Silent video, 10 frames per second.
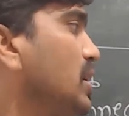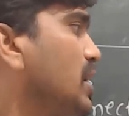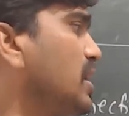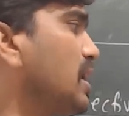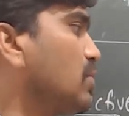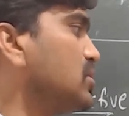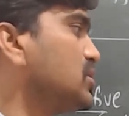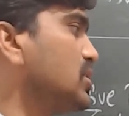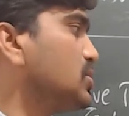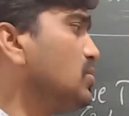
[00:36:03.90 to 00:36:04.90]
In nervous
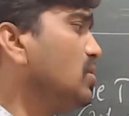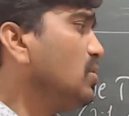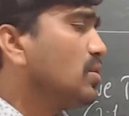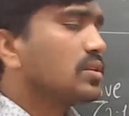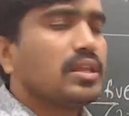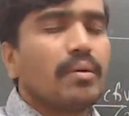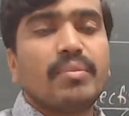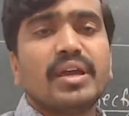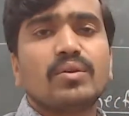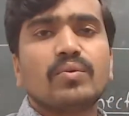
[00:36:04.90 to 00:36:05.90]
tissue, the
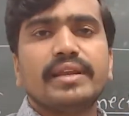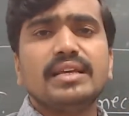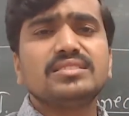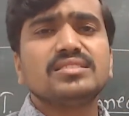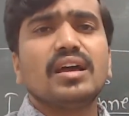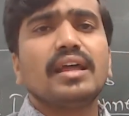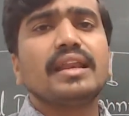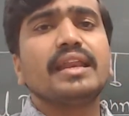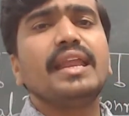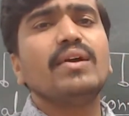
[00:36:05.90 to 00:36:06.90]
main one is
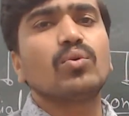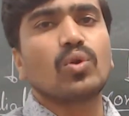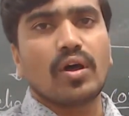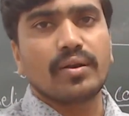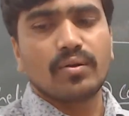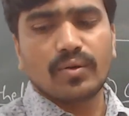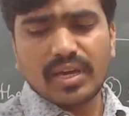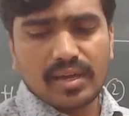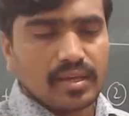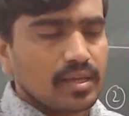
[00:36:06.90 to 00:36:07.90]
neuron.
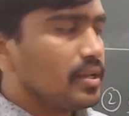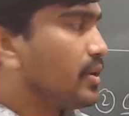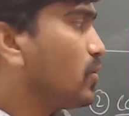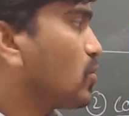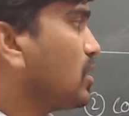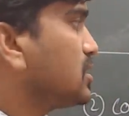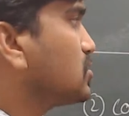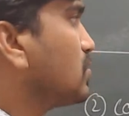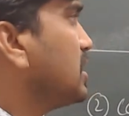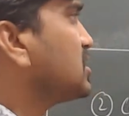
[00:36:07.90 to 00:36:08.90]
Okay, neuron is
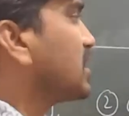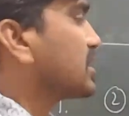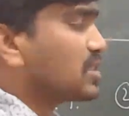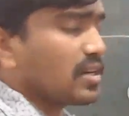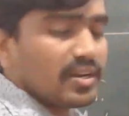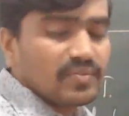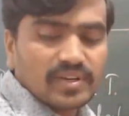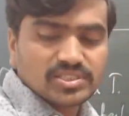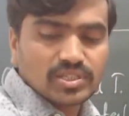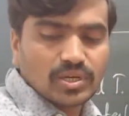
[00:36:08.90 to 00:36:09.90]
known as structural and
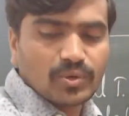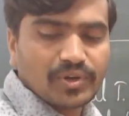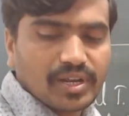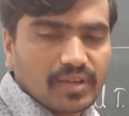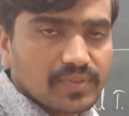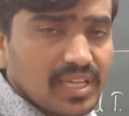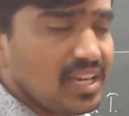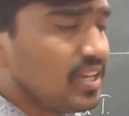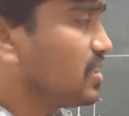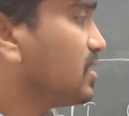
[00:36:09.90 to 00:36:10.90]
functional unit of
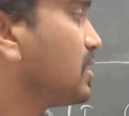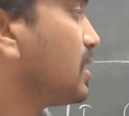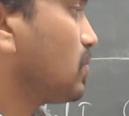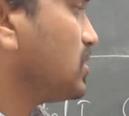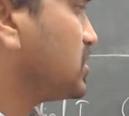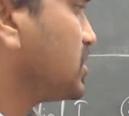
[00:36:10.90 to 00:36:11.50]
the nervous